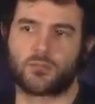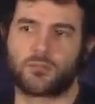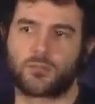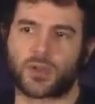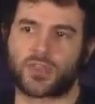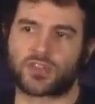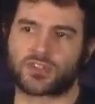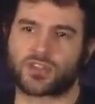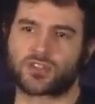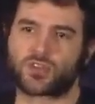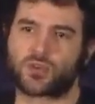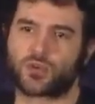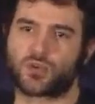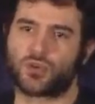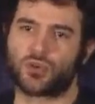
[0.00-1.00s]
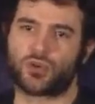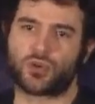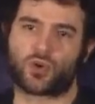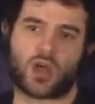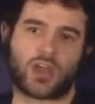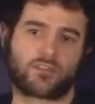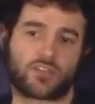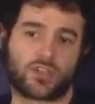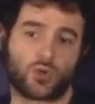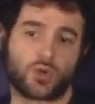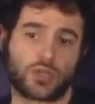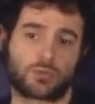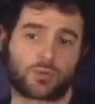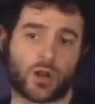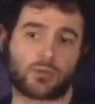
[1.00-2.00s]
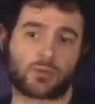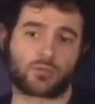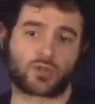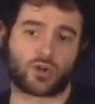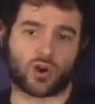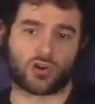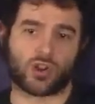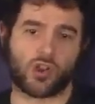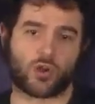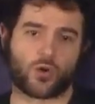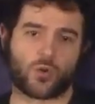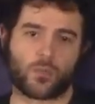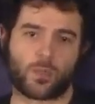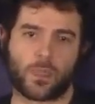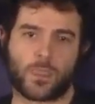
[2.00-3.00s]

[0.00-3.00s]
but there's also, you know, kind of a unique problem to Cardano,